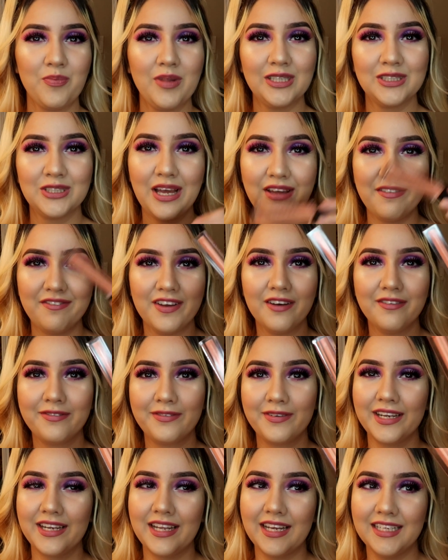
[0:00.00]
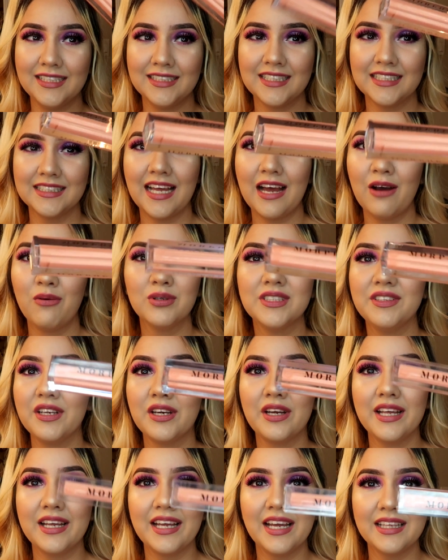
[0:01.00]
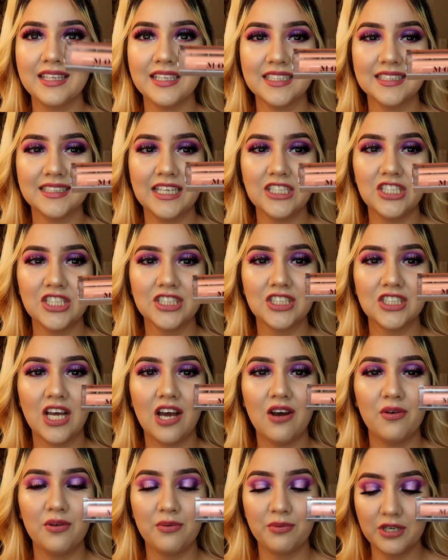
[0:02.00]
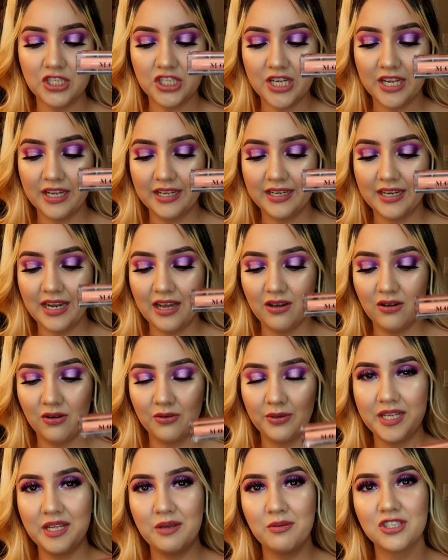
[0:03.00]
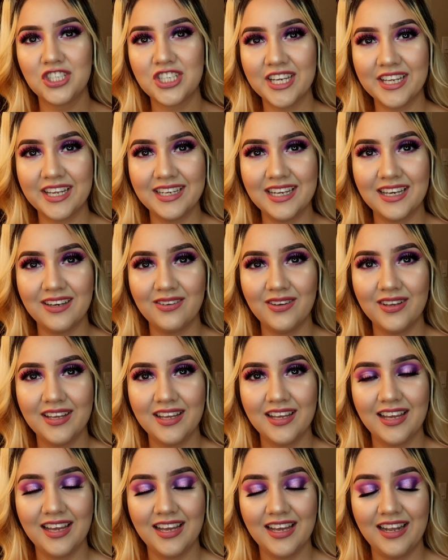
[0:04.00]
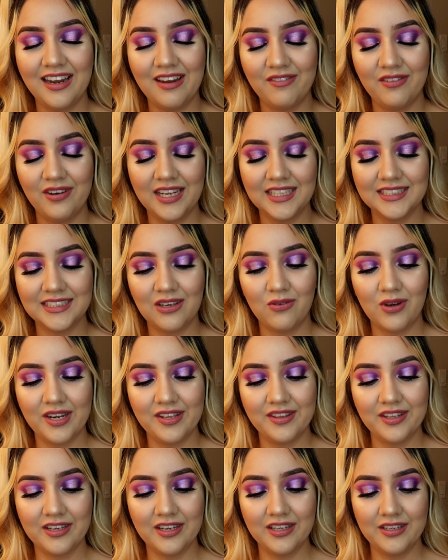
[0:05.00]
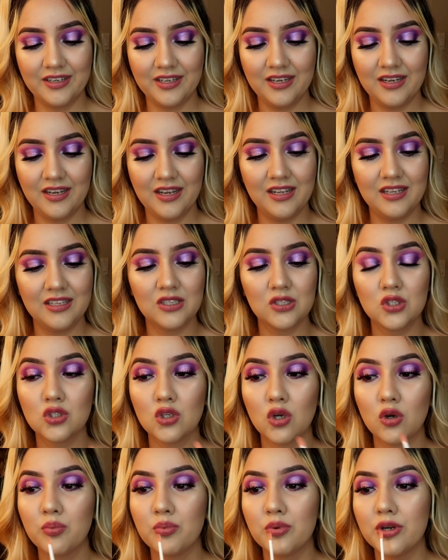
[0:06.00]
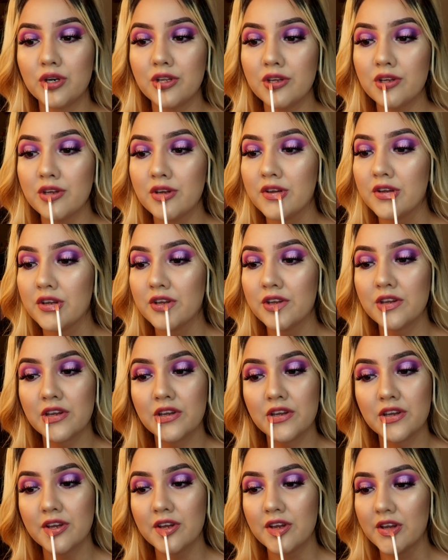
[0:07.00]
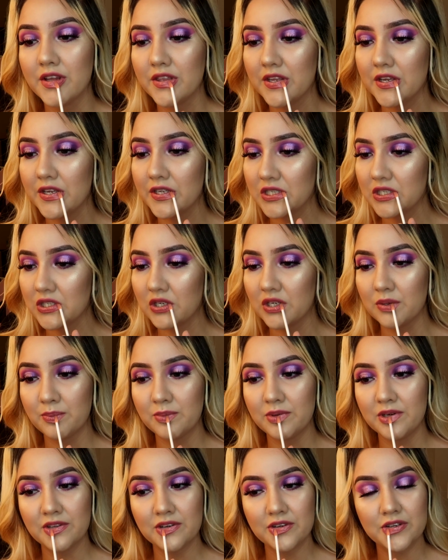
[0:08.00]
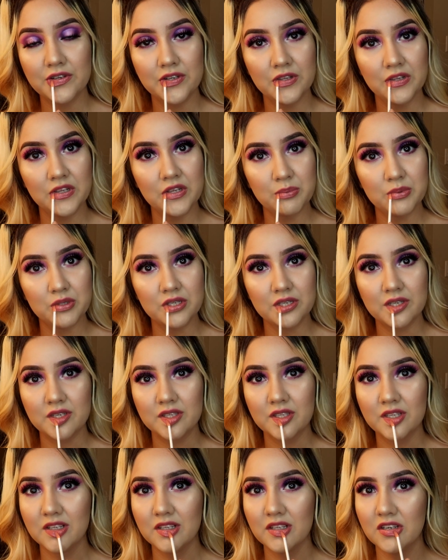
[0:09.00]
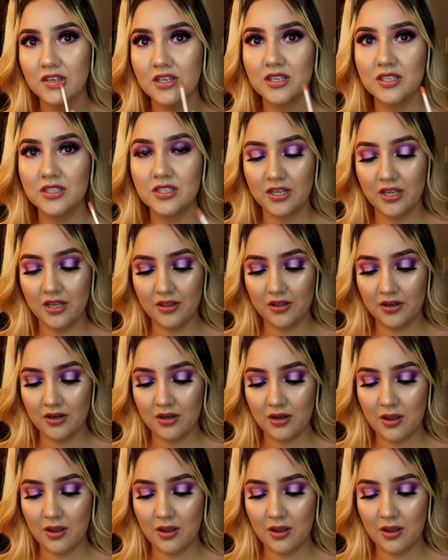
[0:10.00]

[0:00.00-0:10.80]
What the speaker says: So I fell for it, guys. I wasn't even gonna get this. I just saw when we were checking out, or when he was checking out, and I realized I wanted the color. And it's so pretty. And this is gonna bring the lipstick, the look together.